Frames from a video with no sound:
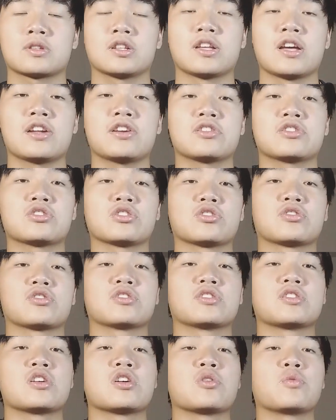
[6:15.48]
Later to
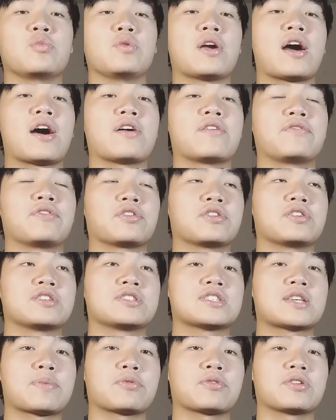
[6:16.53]
learn, we had very
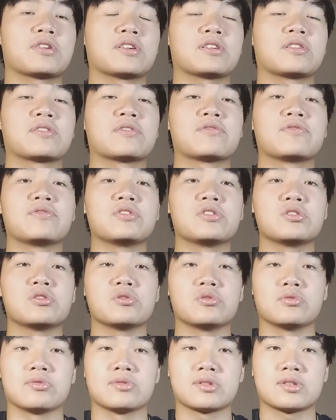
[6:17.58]
separating
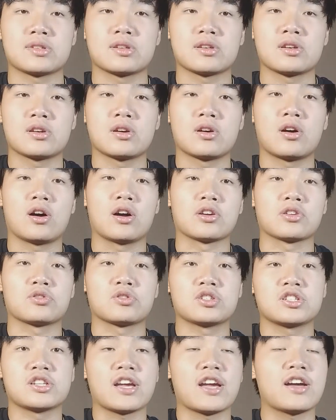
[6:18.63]
views on
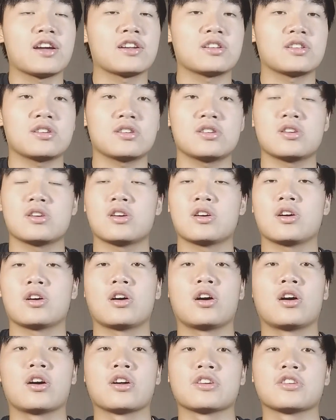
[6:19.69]
Christianity,
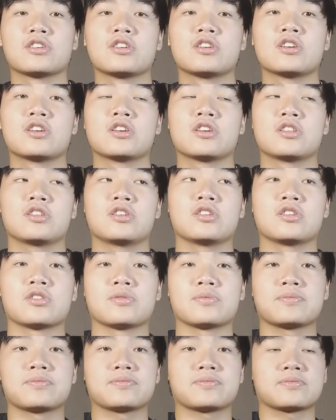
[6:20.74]
on, you know,
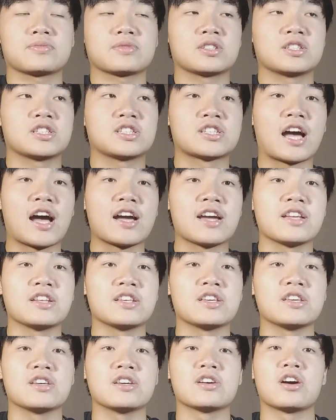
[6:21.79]

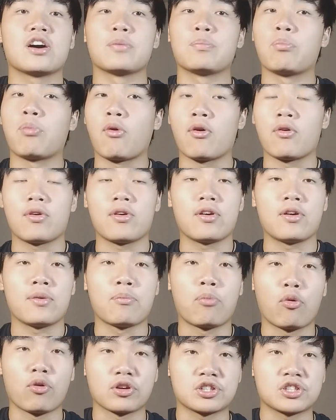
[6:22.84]
society,
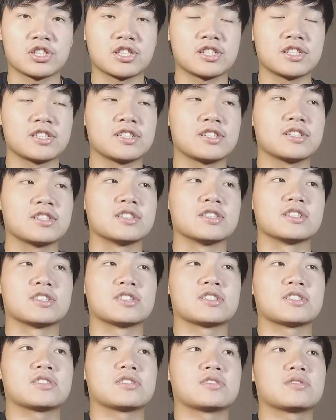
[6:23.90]
abortion, and
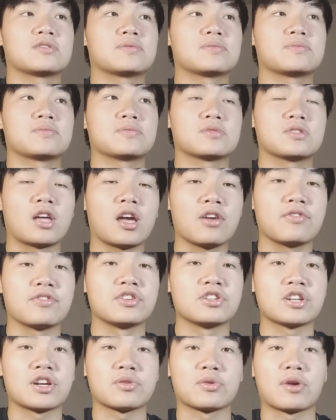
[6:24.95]
just life
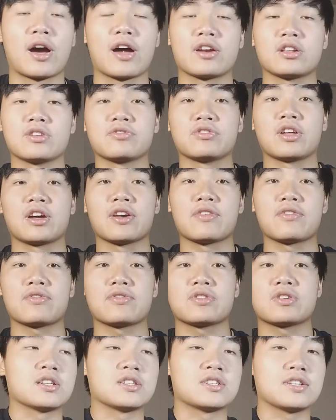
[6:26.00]
in general, how to live life.
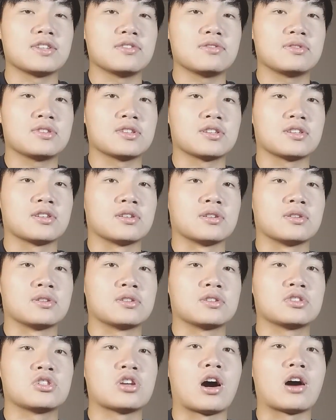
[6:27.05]
I continued to
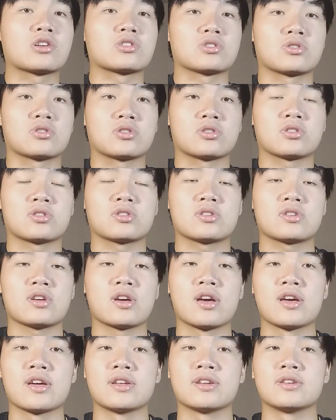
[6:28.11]
talk to her,
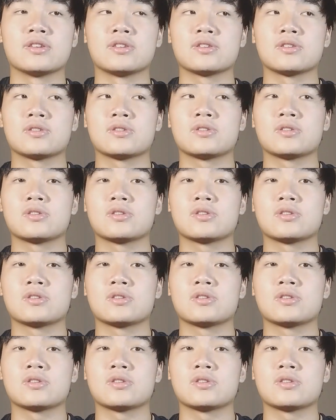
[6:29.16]
and